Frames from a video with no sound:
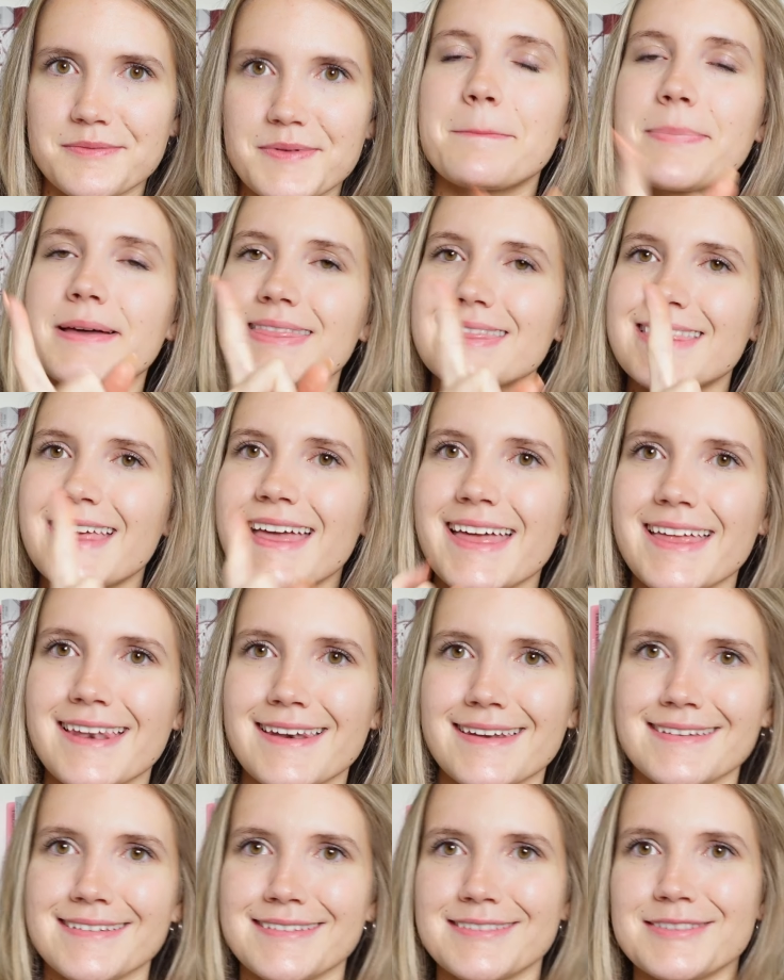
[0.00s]
But
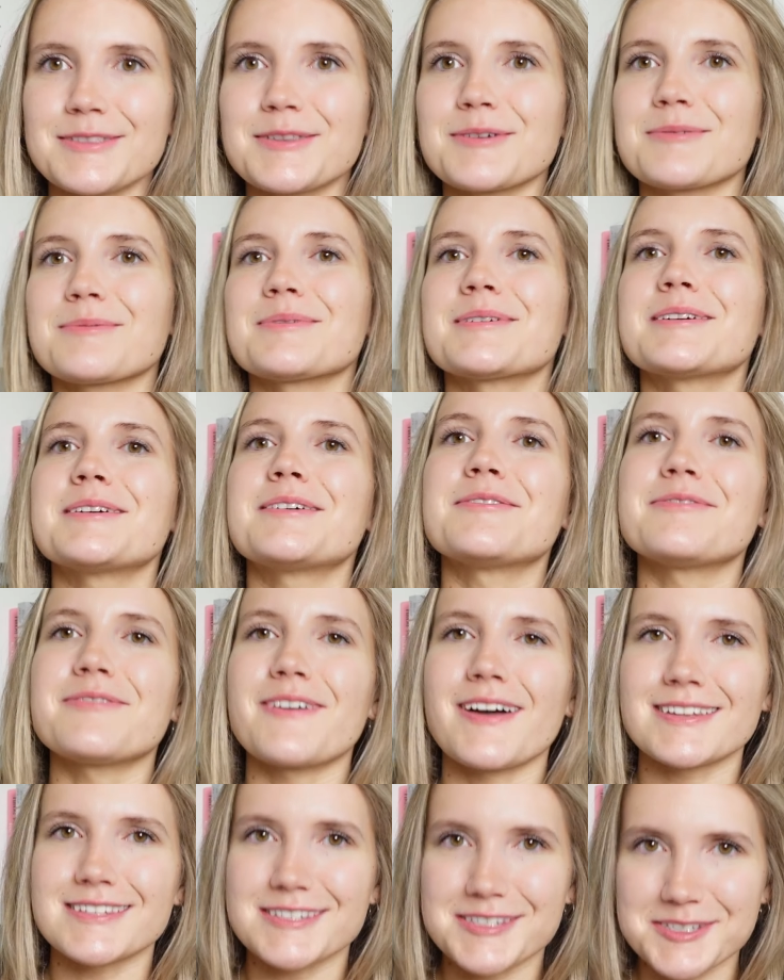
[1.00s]
then the real
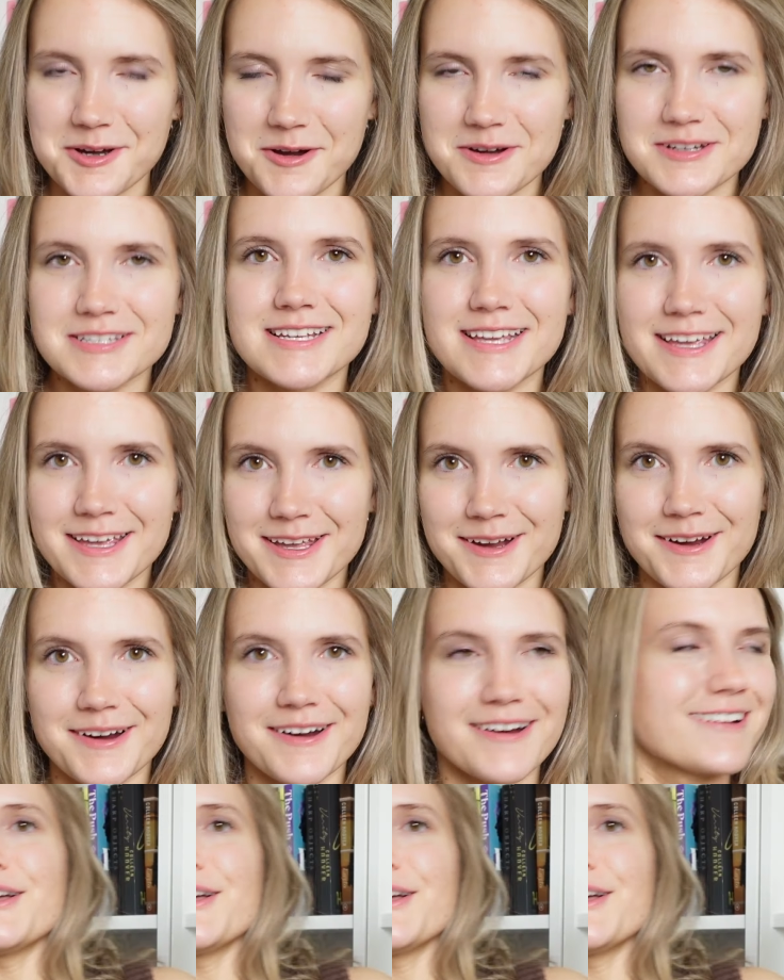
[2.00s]
fun starts here.